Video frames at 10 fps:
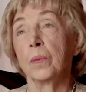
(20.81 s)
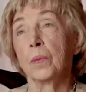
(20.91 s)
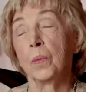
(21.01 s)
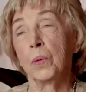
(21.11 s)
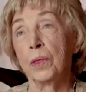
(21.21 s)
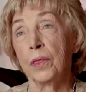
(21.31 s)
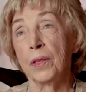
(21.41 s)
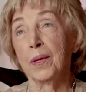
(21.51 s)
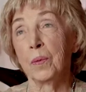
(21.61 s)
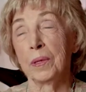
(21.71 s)
would
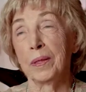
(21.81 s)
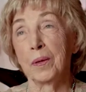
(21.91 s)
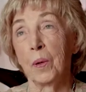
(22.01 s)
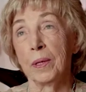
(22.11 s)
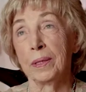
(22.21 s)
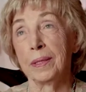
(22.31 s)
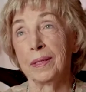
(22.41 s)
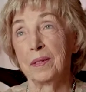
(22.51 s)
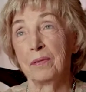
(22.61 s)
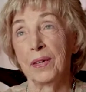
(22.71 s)
think one of the
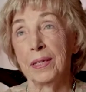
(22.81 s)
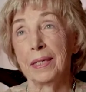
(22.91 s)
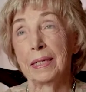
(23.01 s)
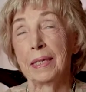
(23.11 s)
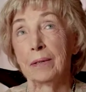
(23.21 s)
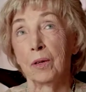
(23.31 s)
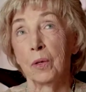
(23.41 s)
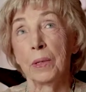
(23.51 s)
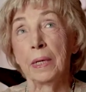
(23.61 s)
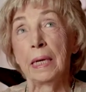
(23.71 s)
qualities defining a
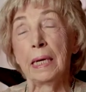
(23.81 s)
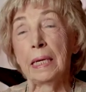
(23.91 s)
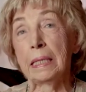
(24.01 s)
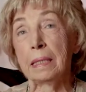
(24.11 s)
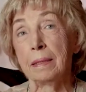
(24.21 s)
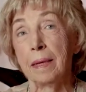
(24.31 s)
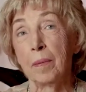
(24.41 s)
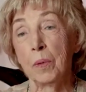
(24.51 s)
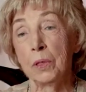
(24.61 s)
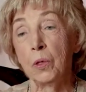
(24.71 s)
hero is
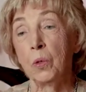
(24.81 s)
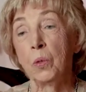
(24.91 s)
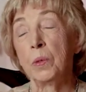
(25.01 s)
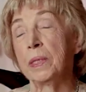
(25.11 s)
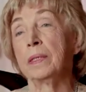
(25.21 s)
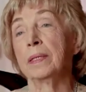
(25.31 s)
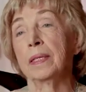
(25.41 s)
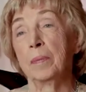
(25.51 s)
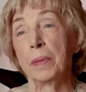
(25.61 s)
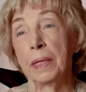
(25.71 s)
someone who is
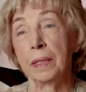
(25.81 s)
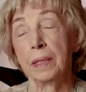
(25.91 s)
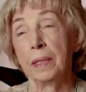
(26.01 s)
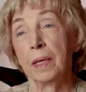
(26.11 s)
committed